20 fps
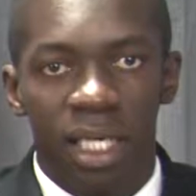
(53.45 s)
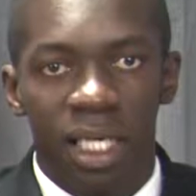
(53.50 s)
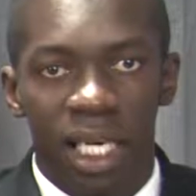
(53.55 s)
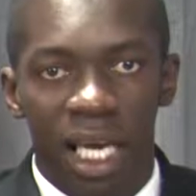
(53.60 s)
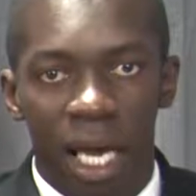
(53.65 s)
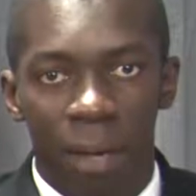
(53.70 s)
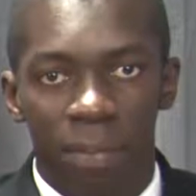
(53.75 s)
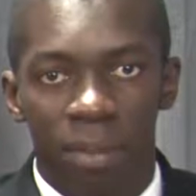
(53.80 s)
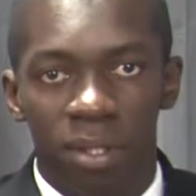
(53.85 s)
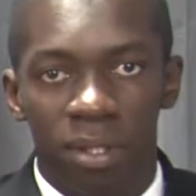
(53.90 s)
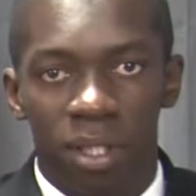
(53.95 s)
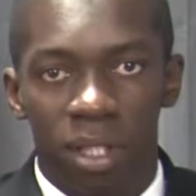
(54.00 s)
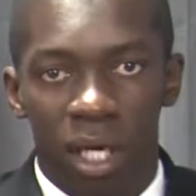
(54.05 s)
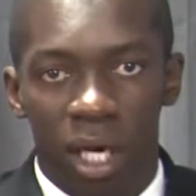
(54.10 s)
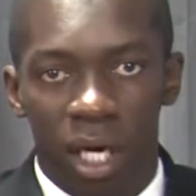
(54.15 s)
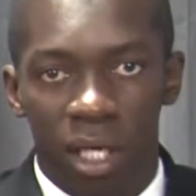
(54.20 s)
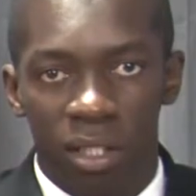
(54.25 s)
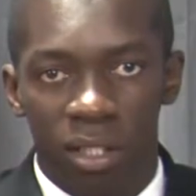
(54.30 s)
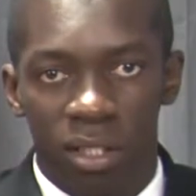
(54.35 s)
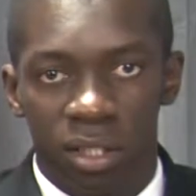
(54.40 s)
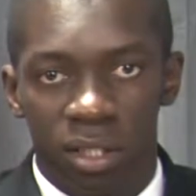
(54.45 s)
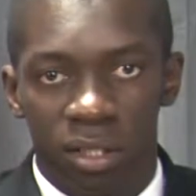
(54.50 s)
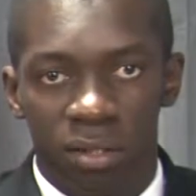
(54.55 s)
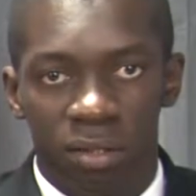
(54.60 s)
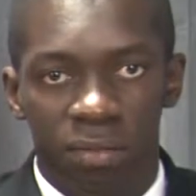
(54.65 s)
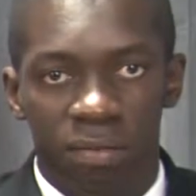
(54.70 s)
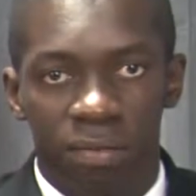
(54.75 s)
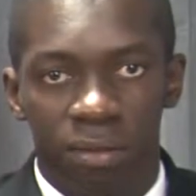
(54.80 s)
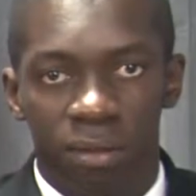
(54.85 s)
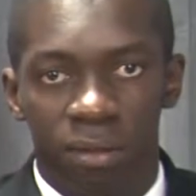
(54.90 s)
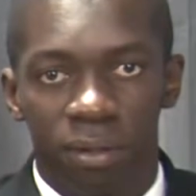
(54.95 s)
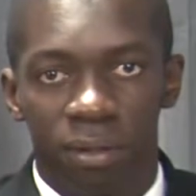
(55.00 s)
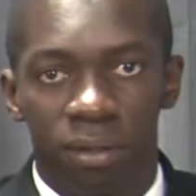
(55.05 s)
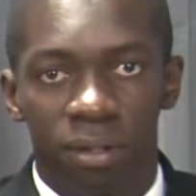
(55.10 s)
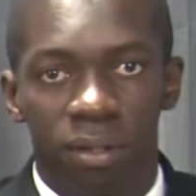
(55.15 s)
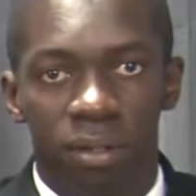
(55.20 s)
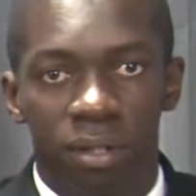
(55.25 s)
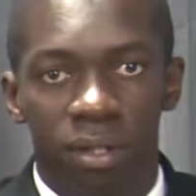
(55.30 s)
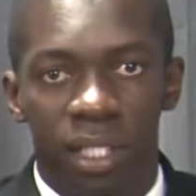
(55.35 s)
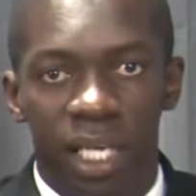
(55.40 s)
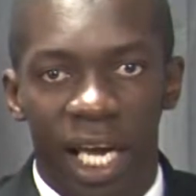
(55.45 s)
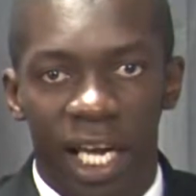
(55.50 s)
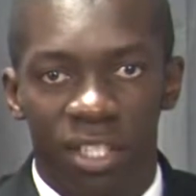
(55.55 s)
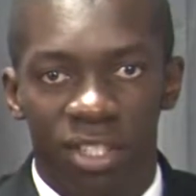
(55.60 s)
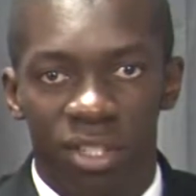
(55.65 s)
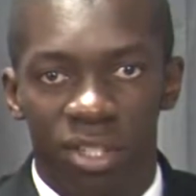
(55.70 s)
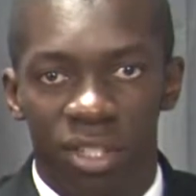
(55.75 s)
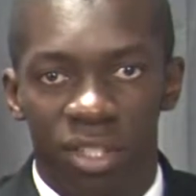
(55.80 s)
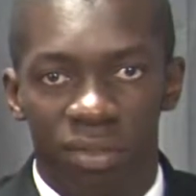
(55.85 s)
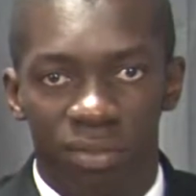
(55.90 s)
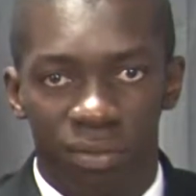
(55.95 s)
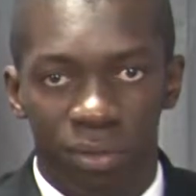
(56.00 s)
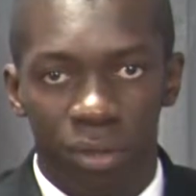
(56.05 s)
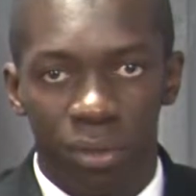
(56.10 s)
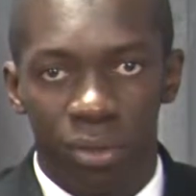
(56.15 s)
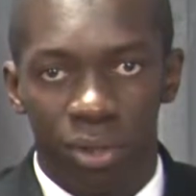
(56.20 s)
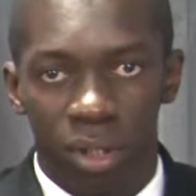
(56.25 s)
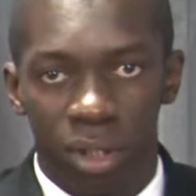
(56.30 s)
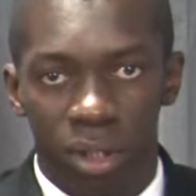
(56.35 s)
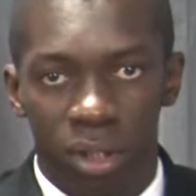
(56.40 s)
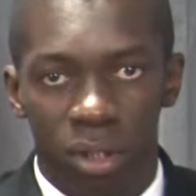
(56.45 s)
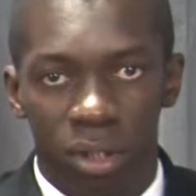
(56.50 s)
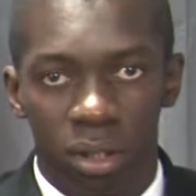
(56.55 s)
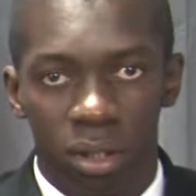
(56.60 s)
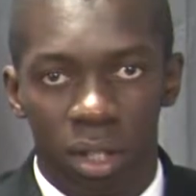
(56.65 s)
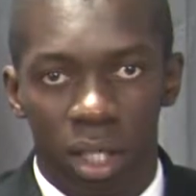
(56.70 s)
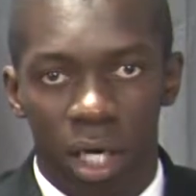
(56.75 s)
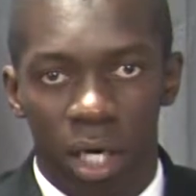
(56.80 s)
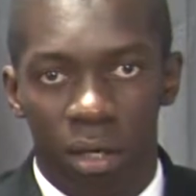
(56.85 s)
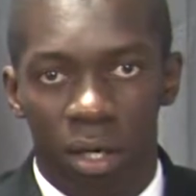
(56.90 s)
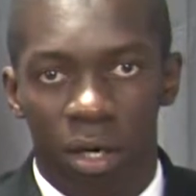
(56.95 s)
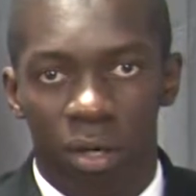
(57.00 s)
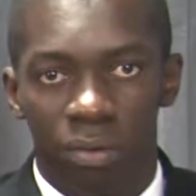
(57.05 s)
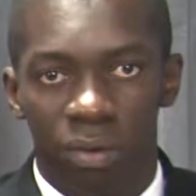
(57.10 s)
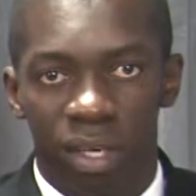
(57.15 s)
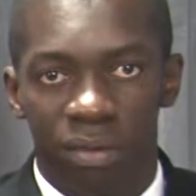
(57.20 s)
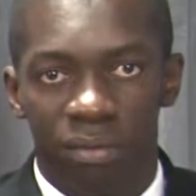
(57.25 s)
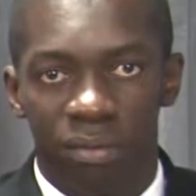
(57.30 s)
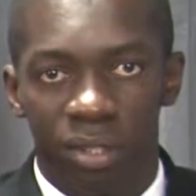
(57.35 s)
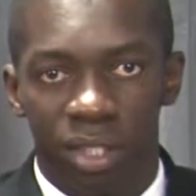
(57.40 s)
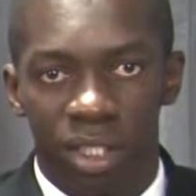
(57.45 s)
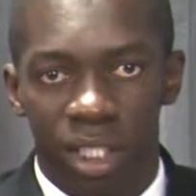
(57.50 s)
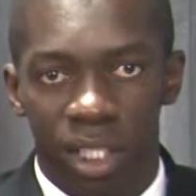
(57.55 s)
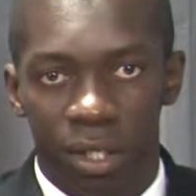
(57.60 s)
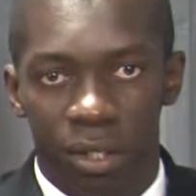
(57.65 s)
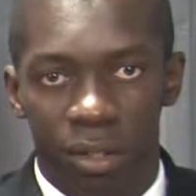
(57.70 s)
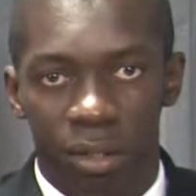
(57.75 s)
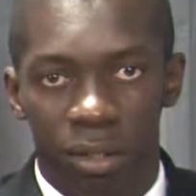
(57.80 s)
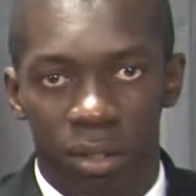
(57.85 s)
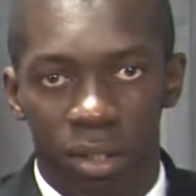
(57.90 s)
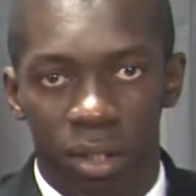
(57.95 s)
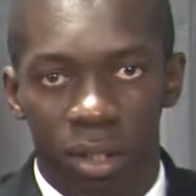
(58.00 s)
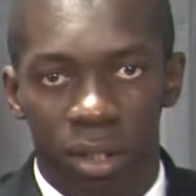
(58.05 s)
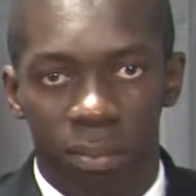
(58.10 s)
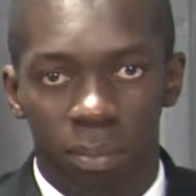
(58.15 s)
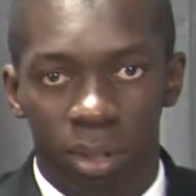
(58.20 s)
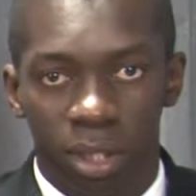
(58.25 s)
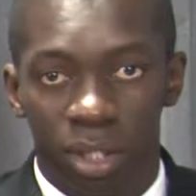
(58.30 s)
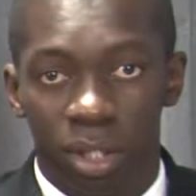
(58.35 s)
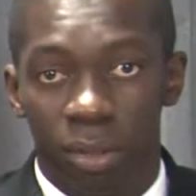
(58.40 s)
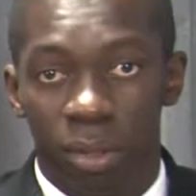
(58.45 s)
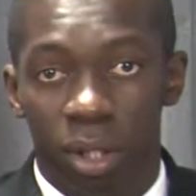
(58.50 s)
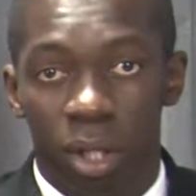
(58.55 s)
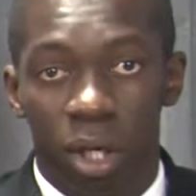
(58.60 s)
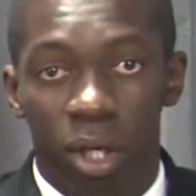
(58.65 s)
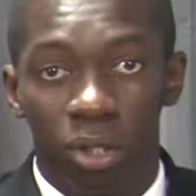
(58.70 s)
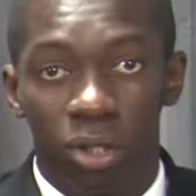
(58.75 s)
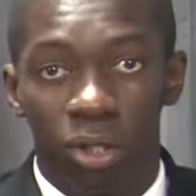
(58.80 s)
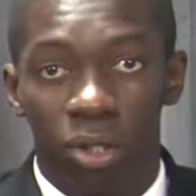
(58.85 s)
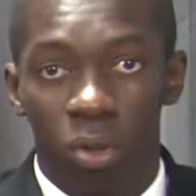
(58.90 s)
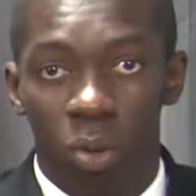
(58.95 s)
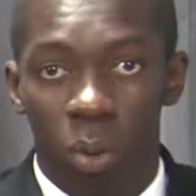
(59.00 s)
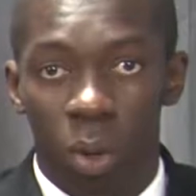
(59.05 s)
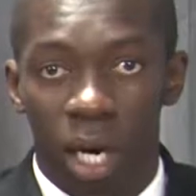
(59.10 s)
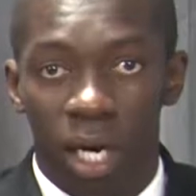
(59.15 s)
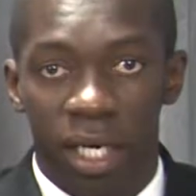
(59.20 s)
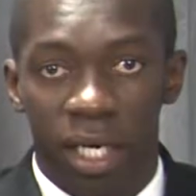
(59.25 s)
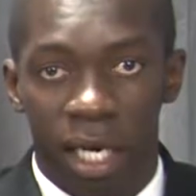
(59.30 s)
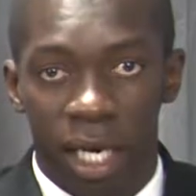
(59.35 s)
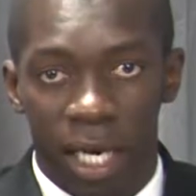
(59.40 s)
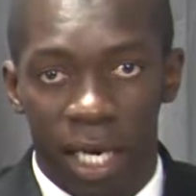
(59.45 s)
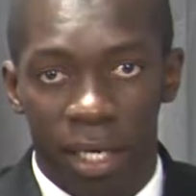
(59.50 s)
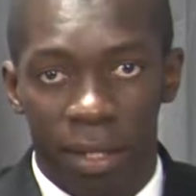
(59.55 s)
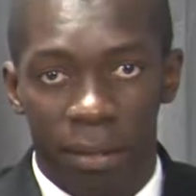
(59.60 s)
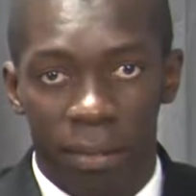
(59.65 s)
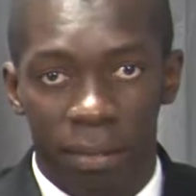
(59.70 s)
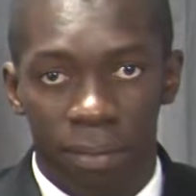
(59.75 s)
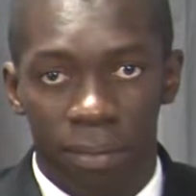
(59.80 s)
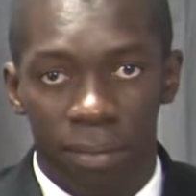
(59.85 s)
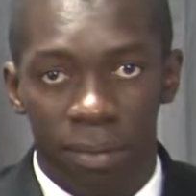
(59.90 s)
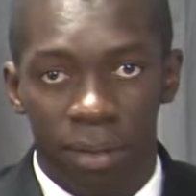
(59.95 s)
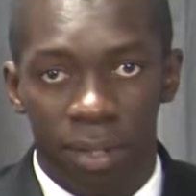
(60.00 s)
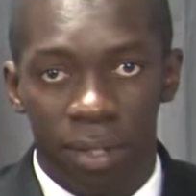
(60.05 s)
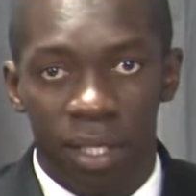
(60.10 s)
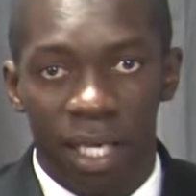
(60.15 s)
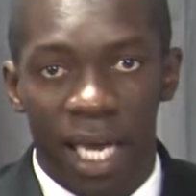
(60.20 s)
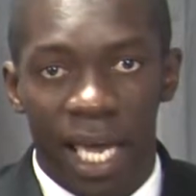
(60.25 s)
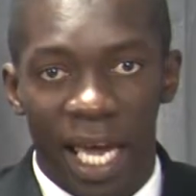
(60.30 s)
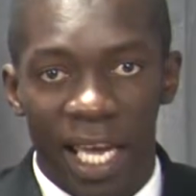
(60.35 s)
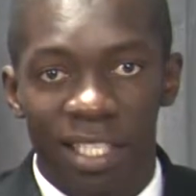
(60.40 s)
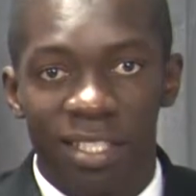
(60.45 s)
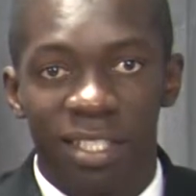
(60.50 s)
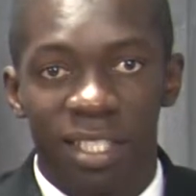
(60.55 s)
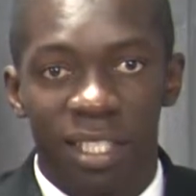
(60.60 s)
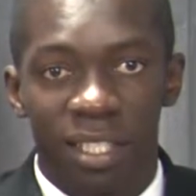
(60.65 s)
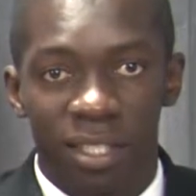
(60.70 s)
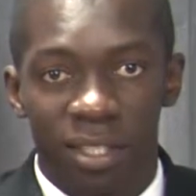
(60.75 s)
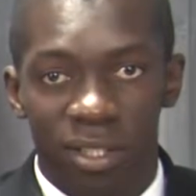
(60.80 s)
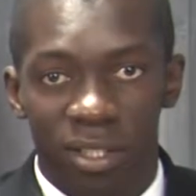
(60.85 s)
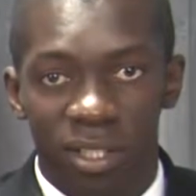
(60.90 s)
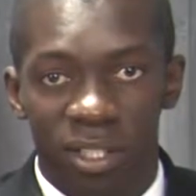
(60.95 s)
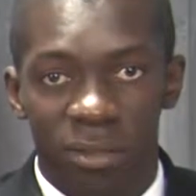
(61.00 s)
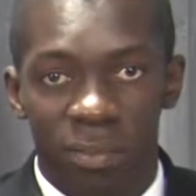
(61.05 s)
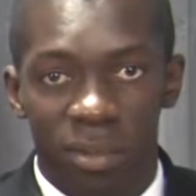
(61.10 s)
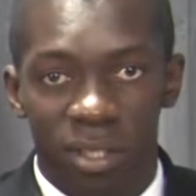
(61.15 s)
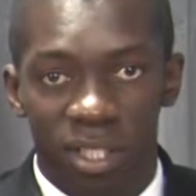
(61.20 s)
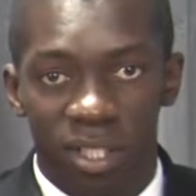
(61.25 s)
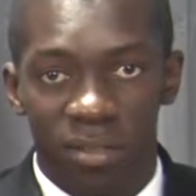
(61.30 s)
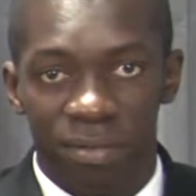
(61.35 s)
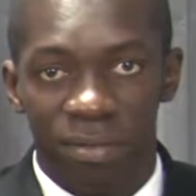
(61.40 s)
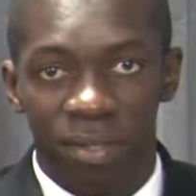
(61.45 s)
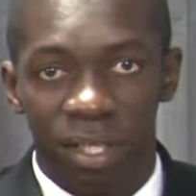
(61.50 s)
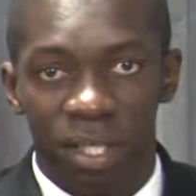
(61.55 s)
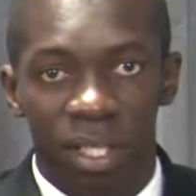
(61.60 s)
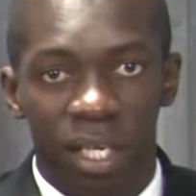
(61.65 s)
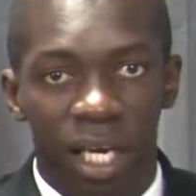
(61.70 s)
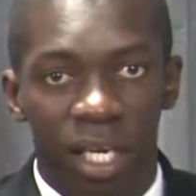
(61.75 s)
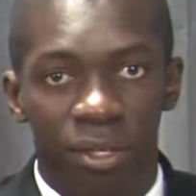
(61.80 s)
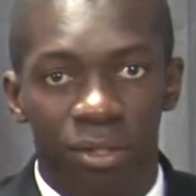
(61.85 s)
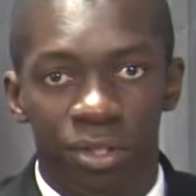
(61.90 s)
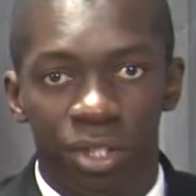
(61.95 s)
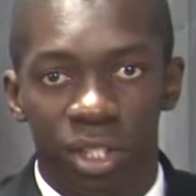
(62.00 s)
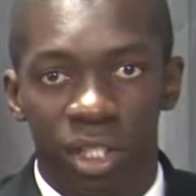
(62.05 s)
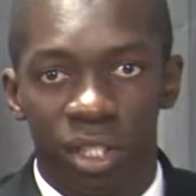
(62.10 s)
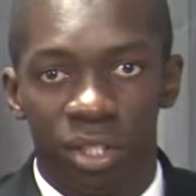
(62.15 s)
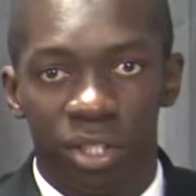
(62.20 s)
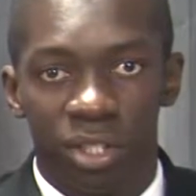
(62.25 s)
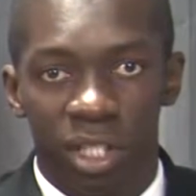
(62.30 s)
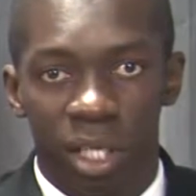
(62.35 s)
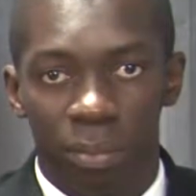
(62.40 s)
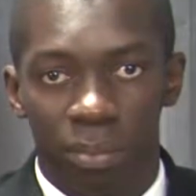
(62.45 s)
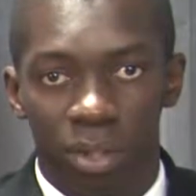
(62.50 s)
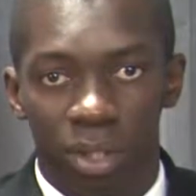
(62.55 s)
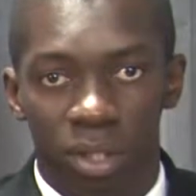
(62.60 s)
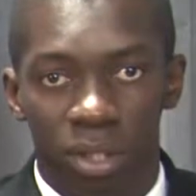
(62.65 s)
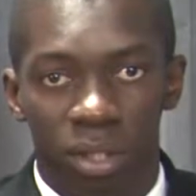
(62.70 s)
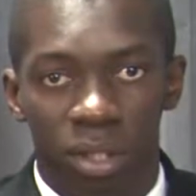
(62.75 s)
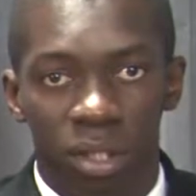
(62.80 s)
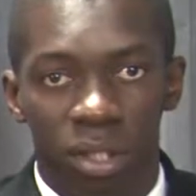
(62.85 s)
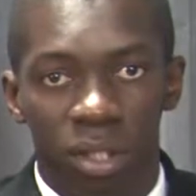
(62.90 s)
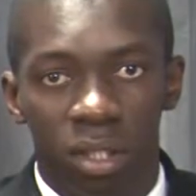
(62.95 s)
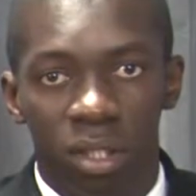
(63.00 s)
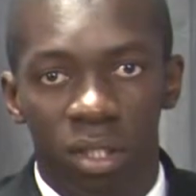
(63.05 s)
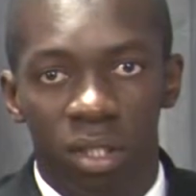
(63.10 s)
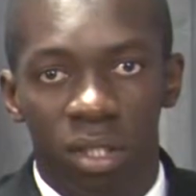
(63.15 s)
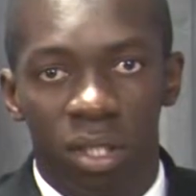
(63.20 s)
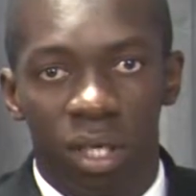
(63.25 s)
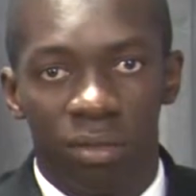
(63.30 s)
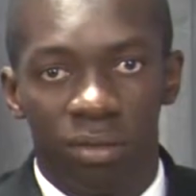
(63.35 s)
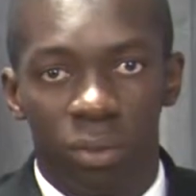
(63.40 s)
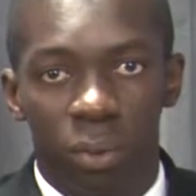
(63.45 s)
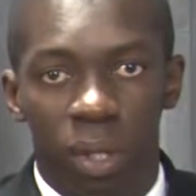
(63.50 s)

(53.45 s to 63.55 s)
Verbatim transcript: Capital costs for gaseous diffusion are our reference here, but they are also quite high as is the specific energy consumption of